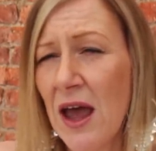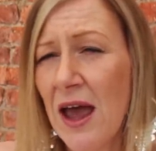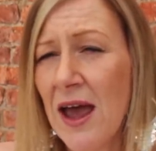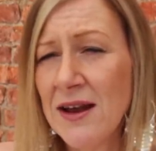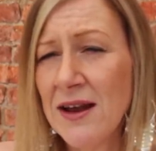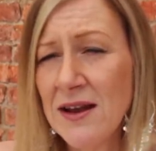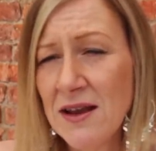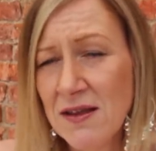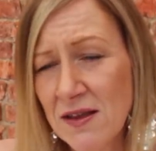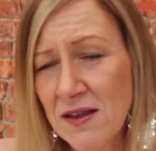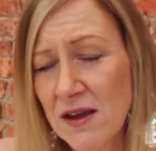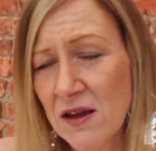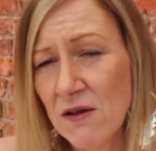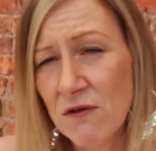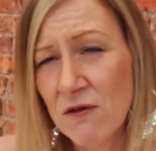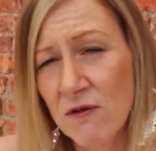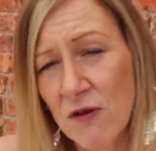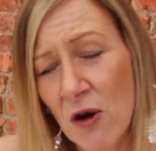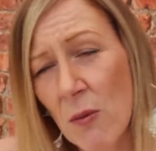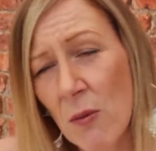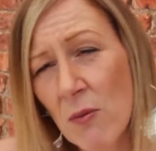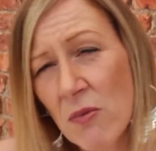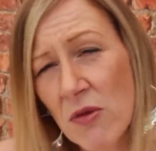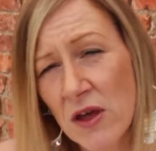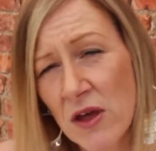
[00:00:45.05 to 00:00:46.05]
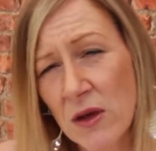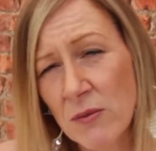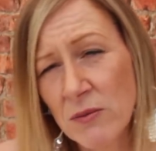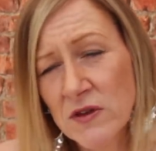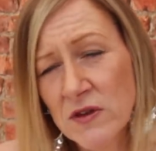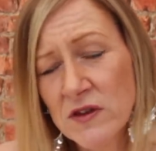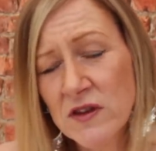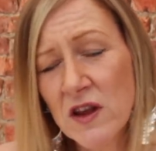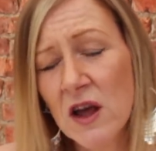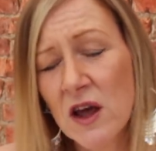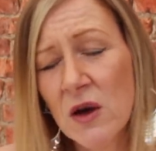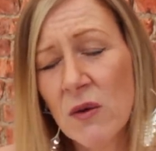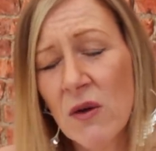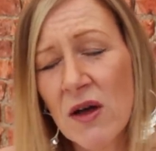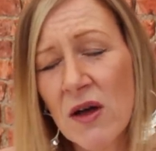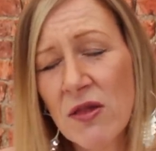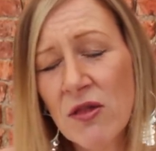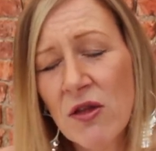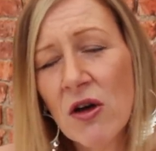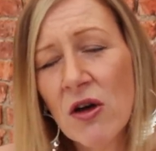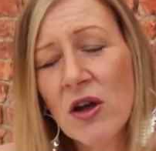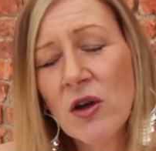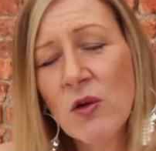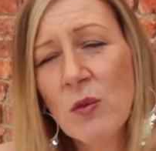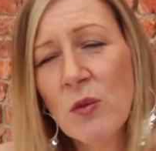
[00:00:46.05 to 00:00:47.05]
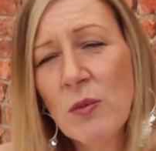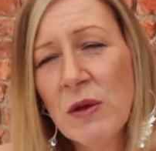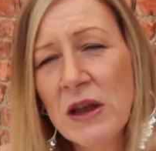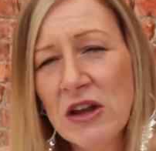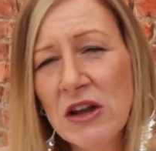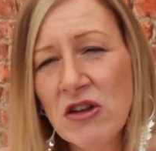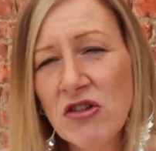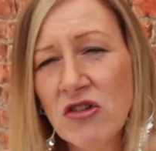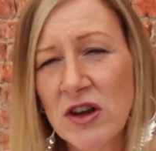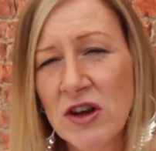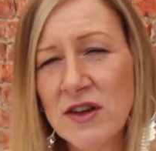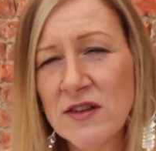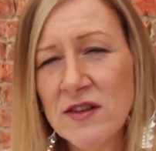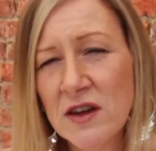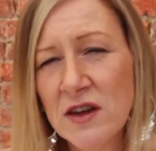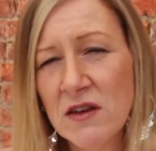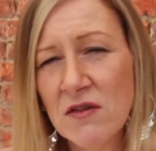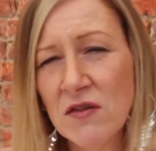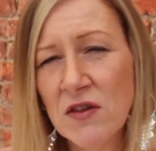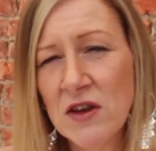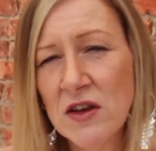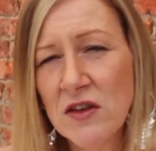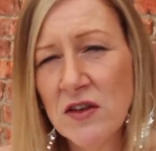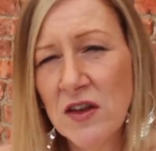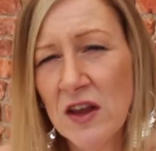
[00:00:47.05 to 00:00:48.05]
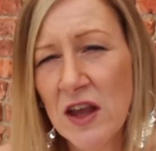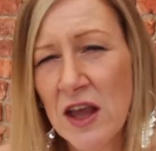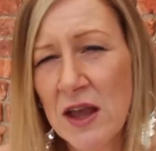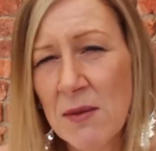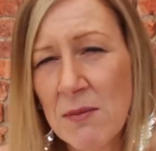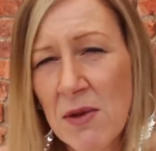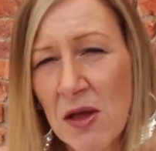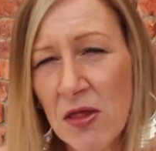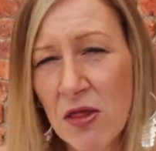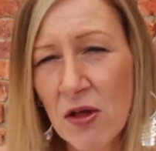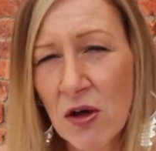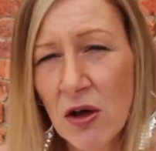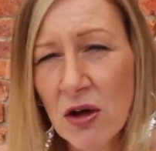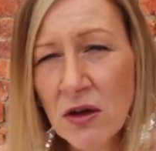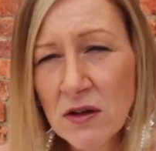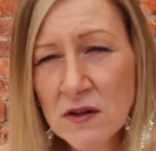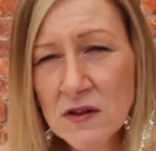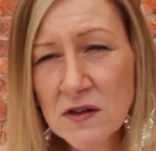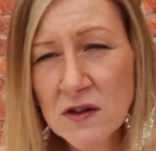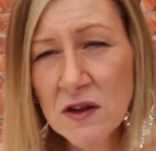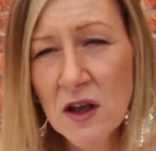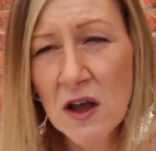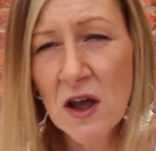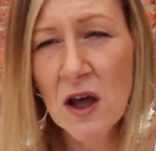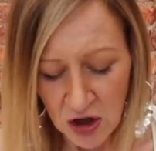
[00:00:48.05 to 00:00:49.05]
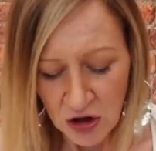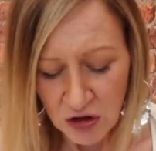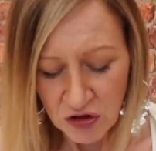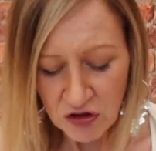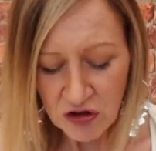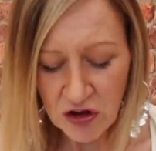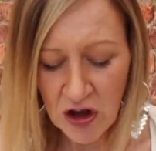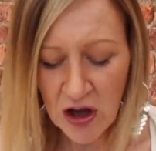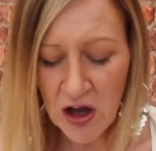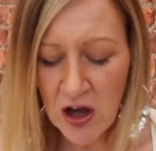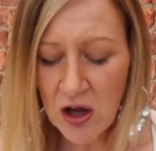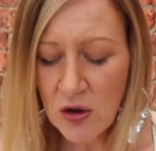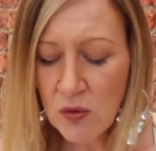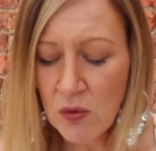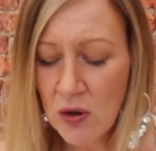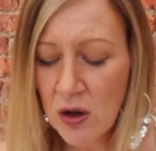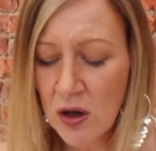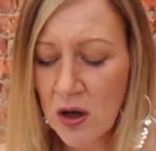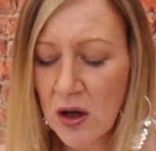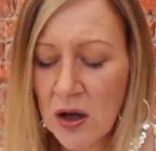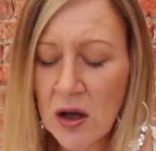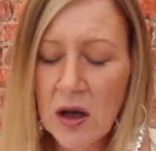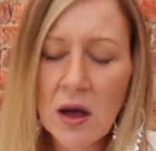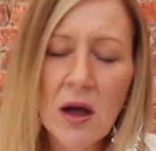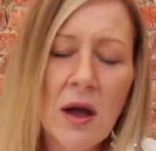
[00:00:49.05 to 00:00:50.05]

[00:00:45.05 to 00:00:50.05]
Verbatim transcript: anything from them, so I thought it would be interesting for you to hear my thoughts. So